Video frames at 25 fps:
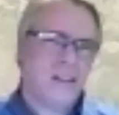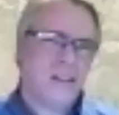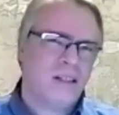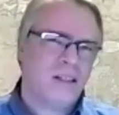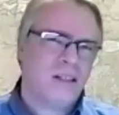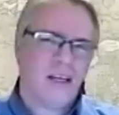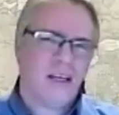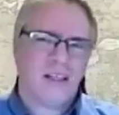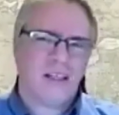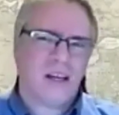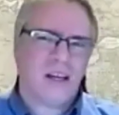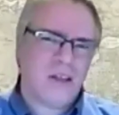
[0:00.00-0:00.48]
the
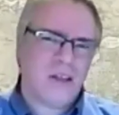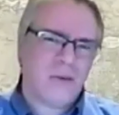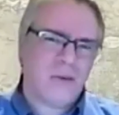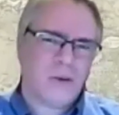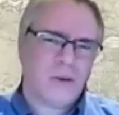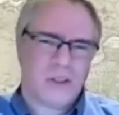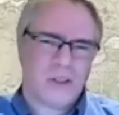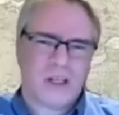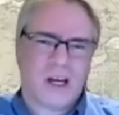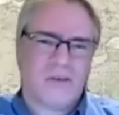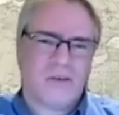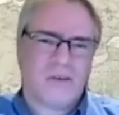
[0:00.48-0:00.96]
History Channel
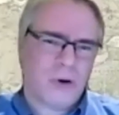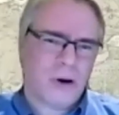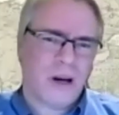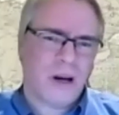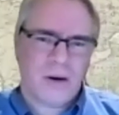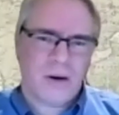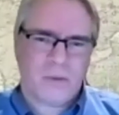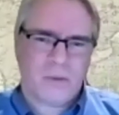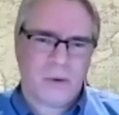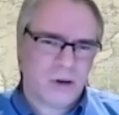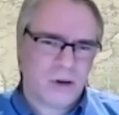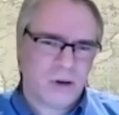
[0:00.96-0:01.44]
is
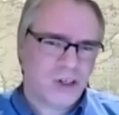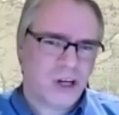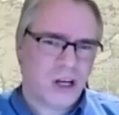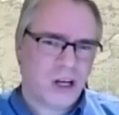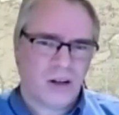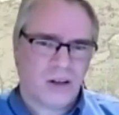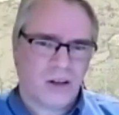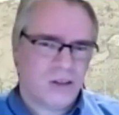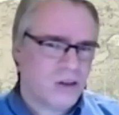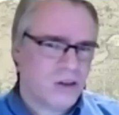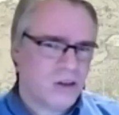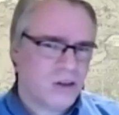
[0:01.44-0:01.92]
another
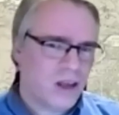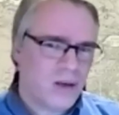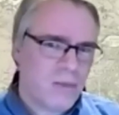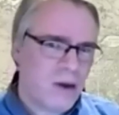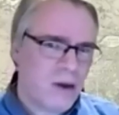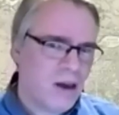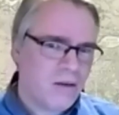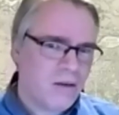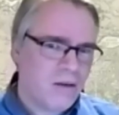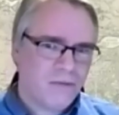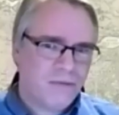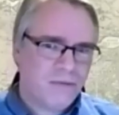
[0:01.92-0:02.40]
Discovery
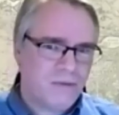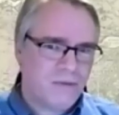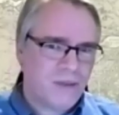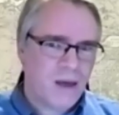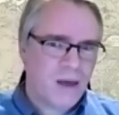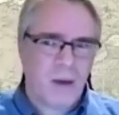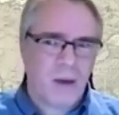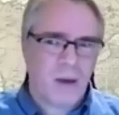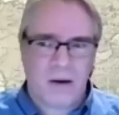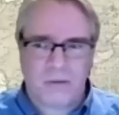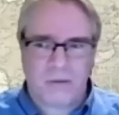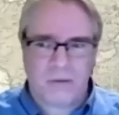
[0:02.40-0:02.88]
Network channel, so
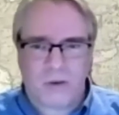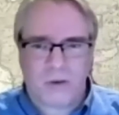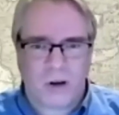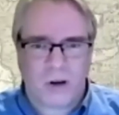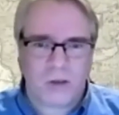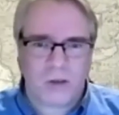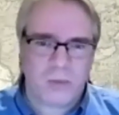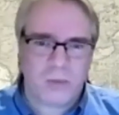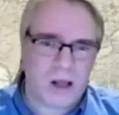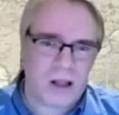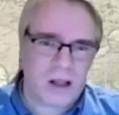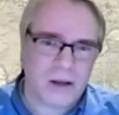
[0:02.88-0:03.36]
they may
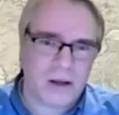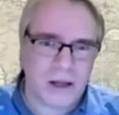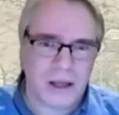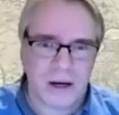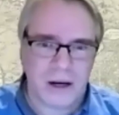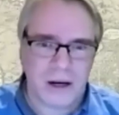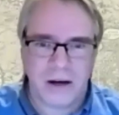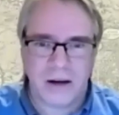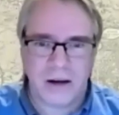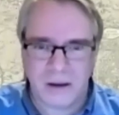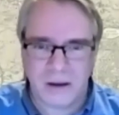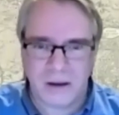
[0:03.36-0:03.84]
have
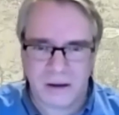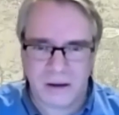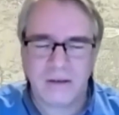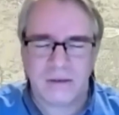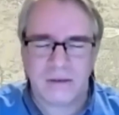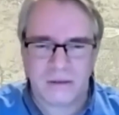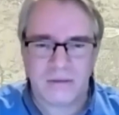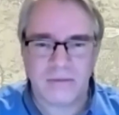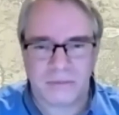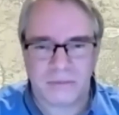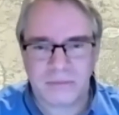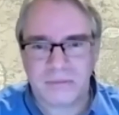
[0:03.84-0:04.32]

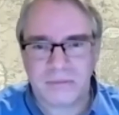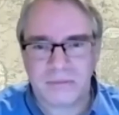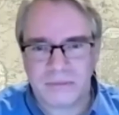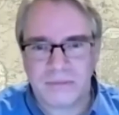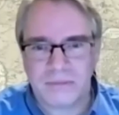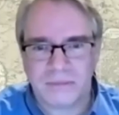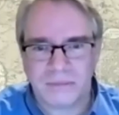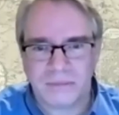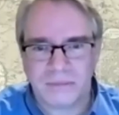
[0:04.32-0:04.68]
cross-pollinated.